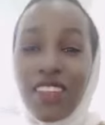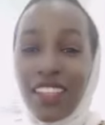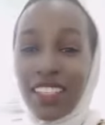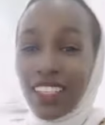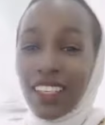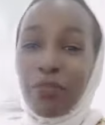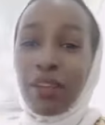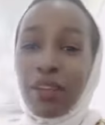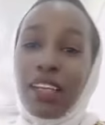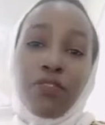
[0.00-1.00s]
the
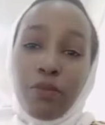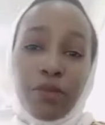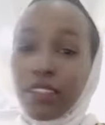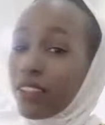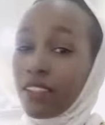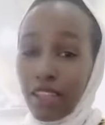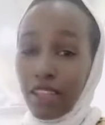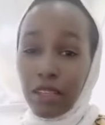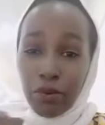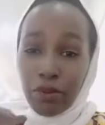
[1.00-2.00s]
platform she
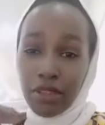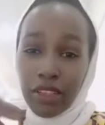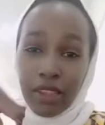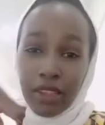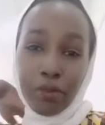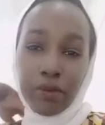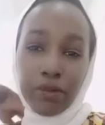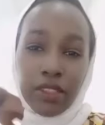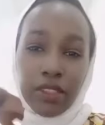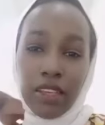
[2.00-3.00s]
had posted the post,
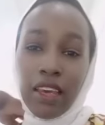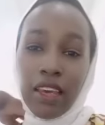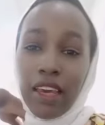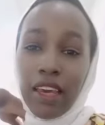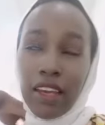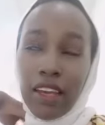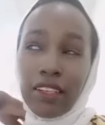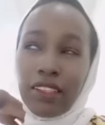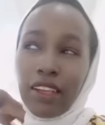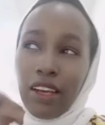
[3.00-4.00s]

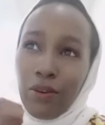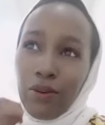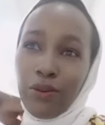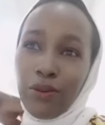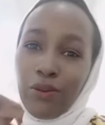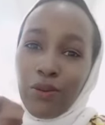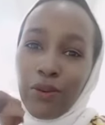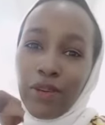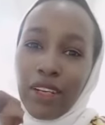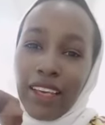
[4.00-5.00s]
and now
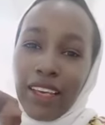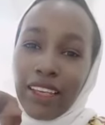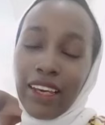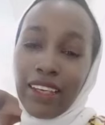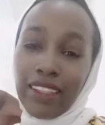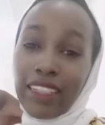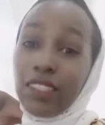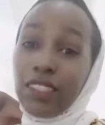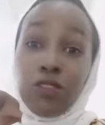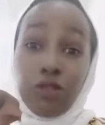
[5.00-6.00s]
she had
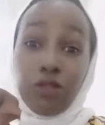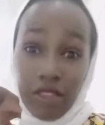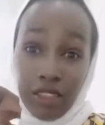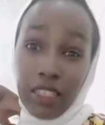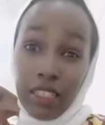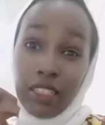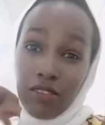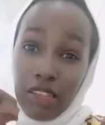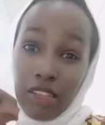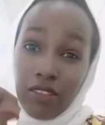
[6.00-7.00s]
not really
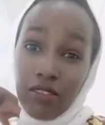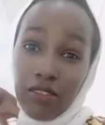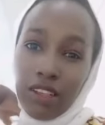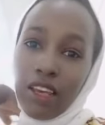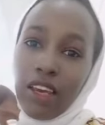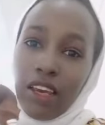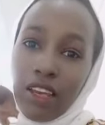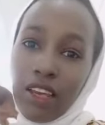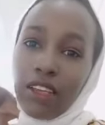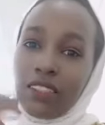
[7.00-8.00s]
settled,
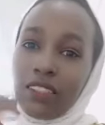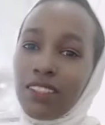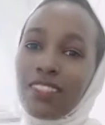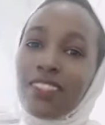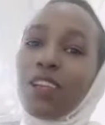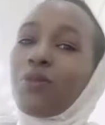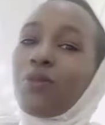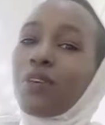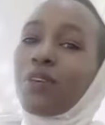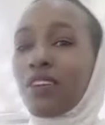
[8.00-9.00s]
and she's now
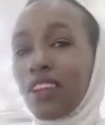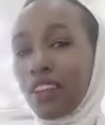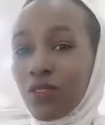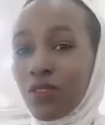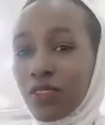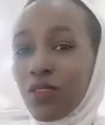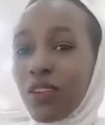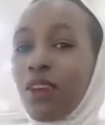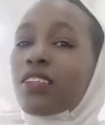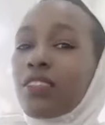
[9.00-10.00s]
looking on advice on
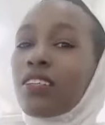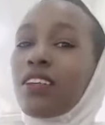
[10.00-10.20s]
how she